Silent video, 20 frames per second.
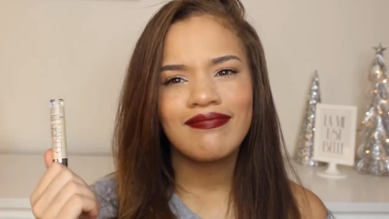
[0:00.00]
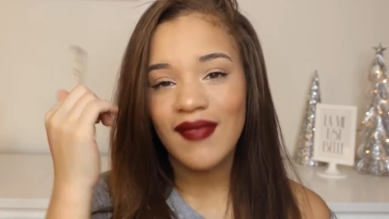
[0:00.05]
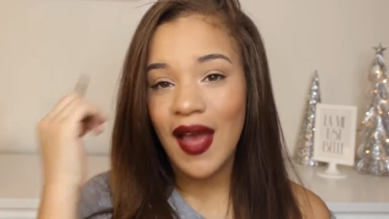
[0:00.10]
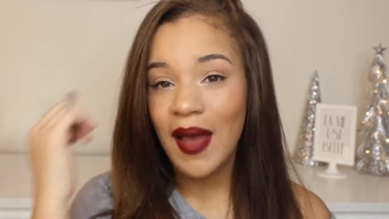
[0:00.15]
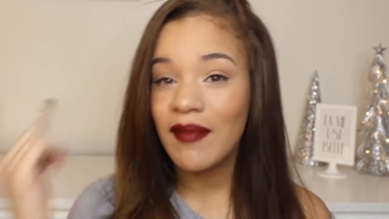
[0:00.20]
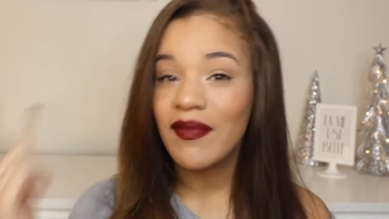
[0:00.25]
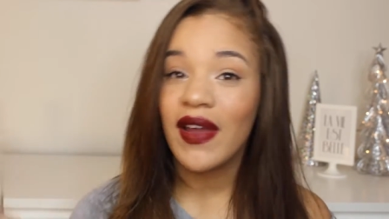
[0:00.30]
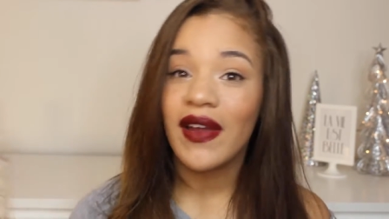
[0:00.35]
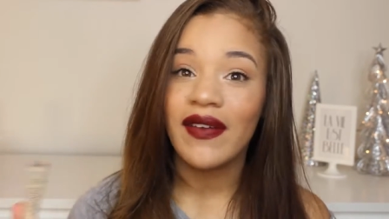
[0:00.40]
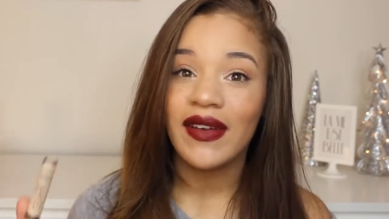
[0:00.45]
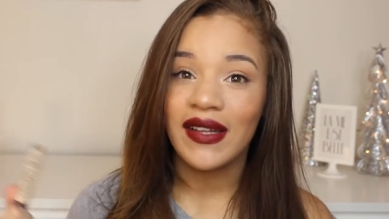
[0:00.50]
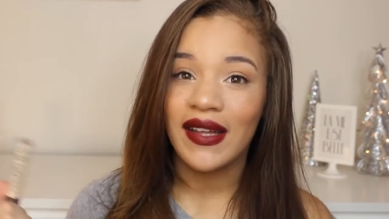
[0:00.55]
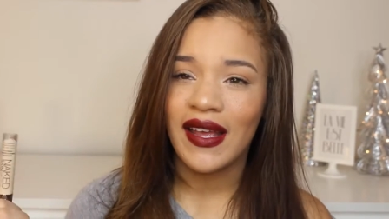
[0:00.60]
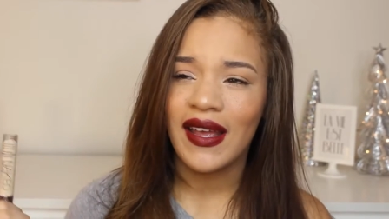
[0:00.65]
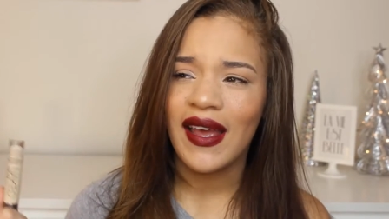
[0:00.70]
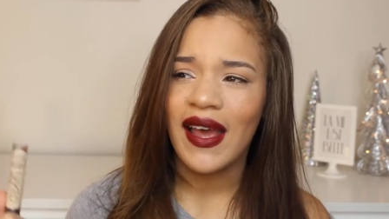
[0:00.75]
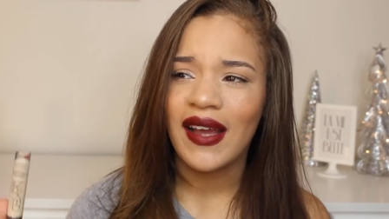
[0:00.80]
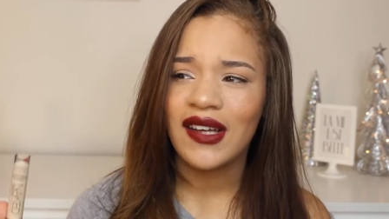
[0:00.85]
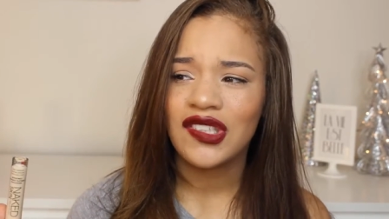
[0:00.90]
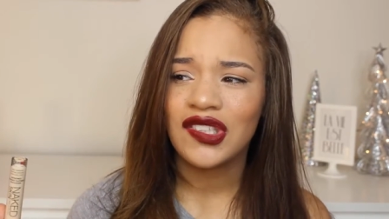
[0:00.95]
I'm very
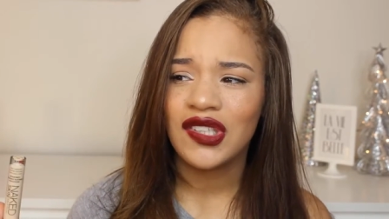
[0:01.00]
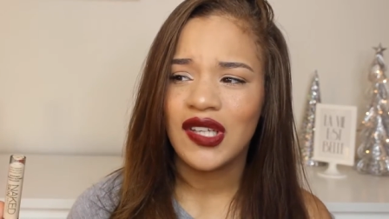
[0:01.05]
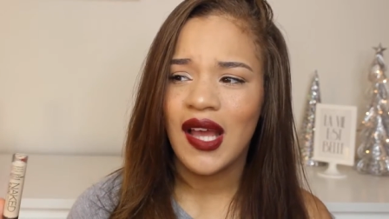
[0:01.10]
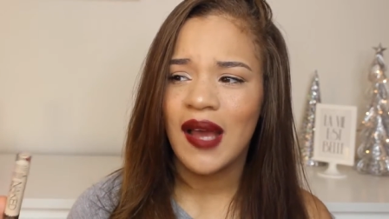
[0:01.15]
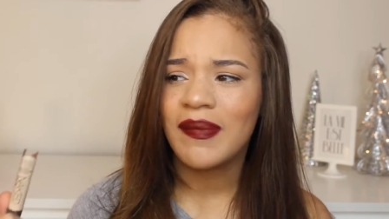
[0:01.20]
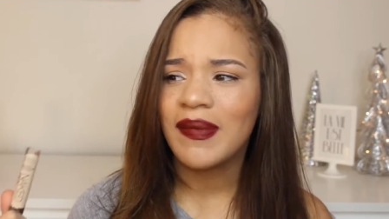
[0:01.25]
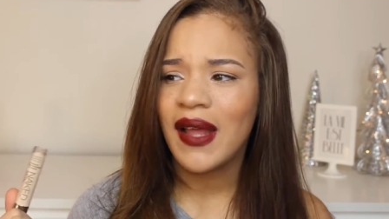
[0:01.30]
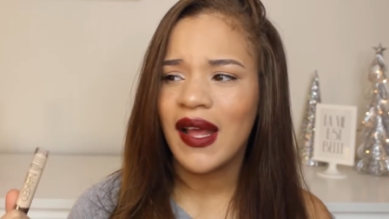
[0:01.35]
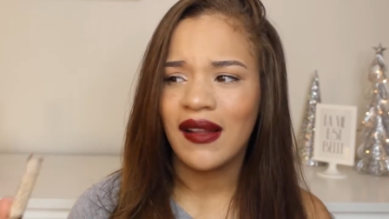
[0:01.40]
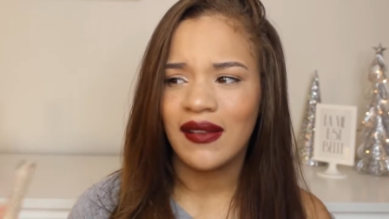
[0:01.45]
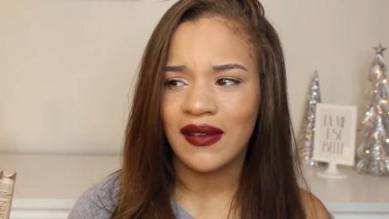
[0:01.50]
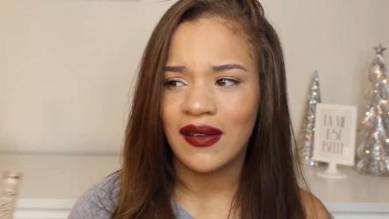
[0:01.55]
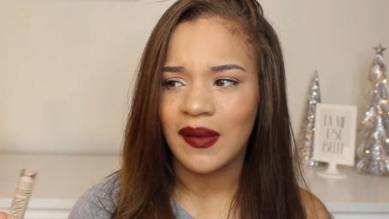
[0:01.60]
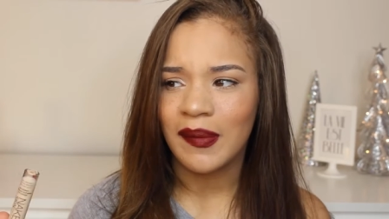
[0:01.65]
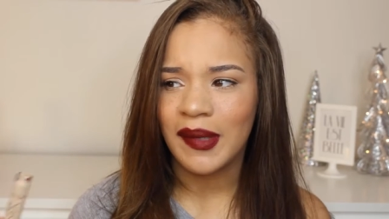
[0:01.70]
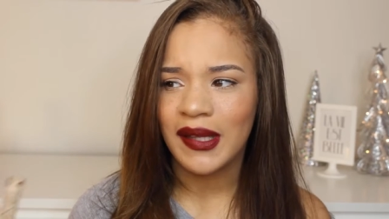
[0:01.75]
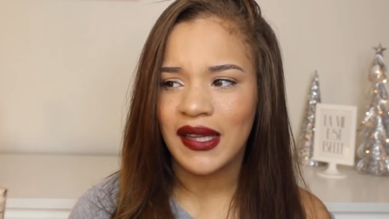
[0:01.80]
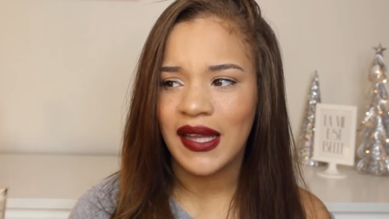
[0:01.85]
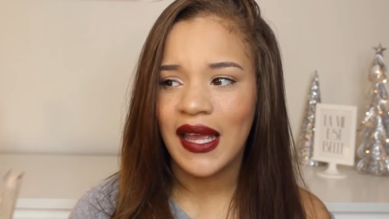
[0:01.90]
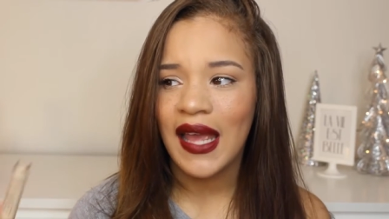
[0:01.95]
late actually. I'm not a
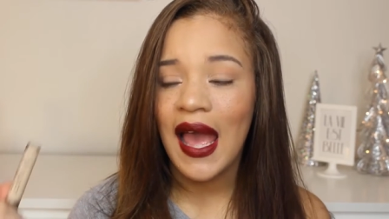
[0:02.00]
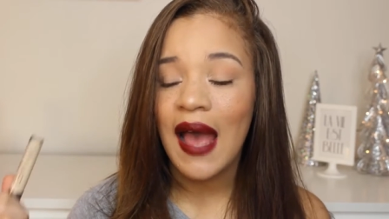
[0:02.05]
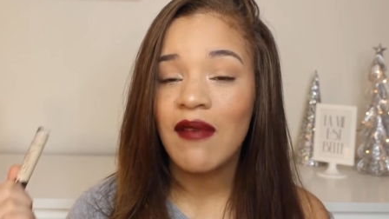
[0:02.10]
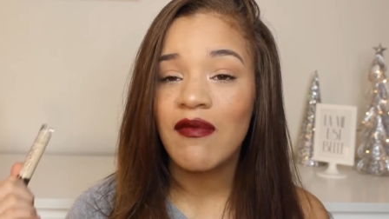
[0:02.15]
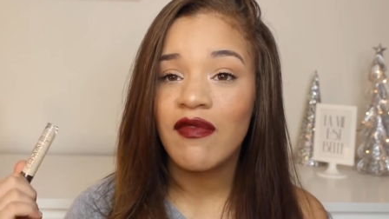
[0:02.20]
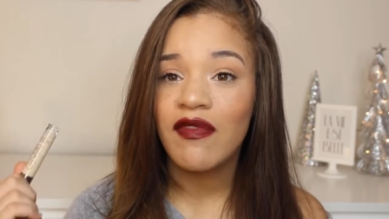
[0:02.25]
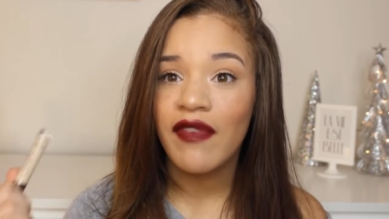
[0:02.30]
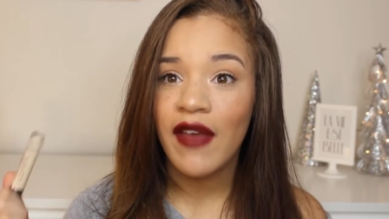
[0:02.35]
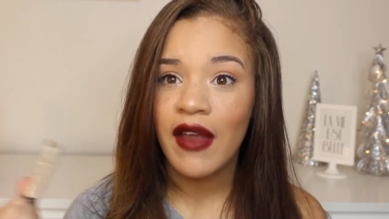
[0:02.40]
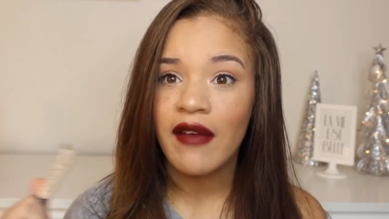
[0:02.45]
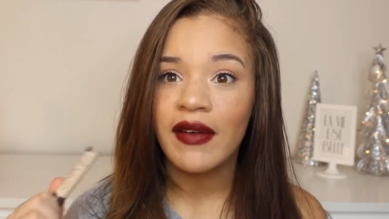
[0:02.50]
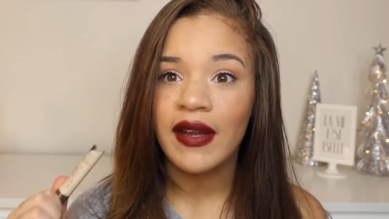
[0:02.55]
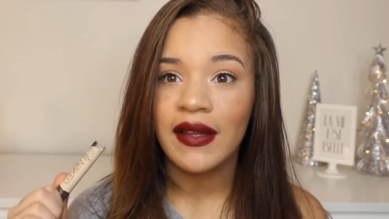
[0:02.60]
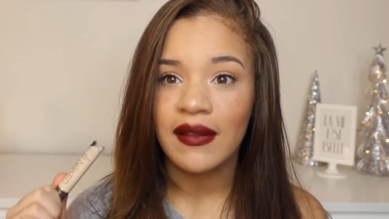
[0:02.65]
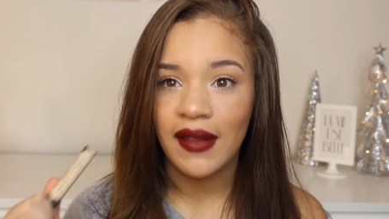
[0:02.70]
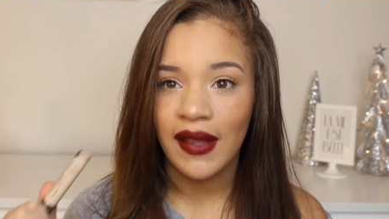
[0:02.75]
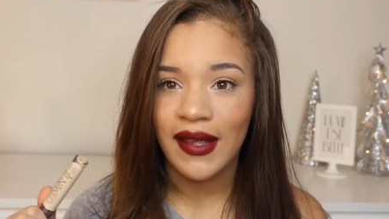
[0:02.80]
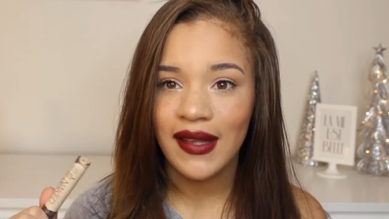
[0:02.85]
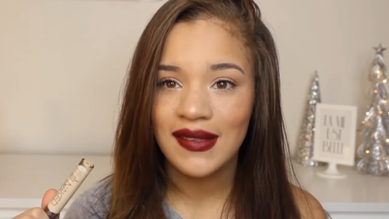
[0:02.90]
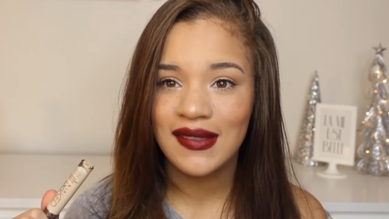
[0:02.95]
little bit late. I'm very
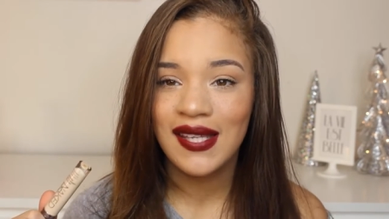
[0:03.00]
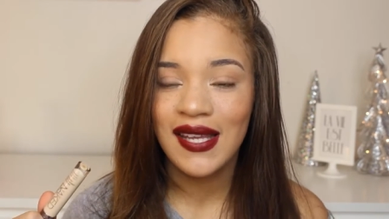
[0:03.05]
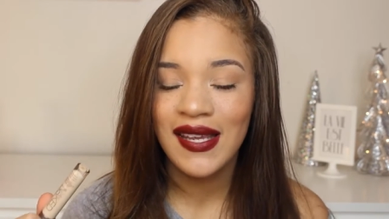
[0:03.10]
late.